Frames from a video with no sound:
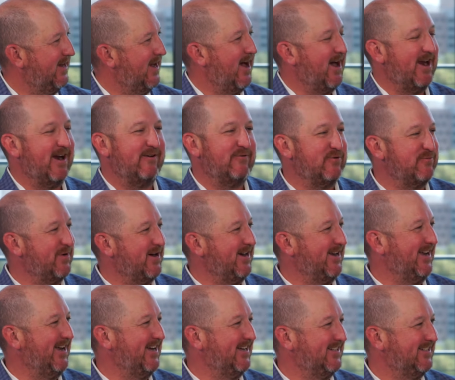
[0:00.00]
not
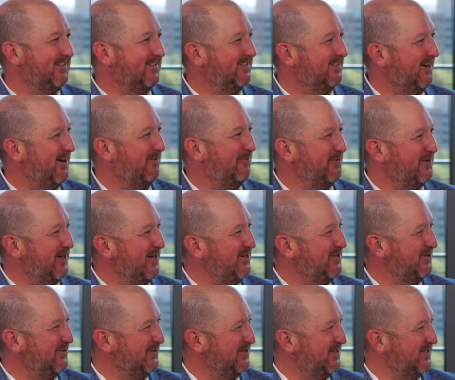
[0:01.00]
everybody has this
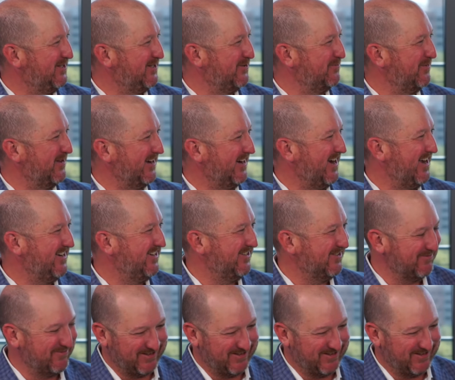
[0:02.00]
confrontational system like I do.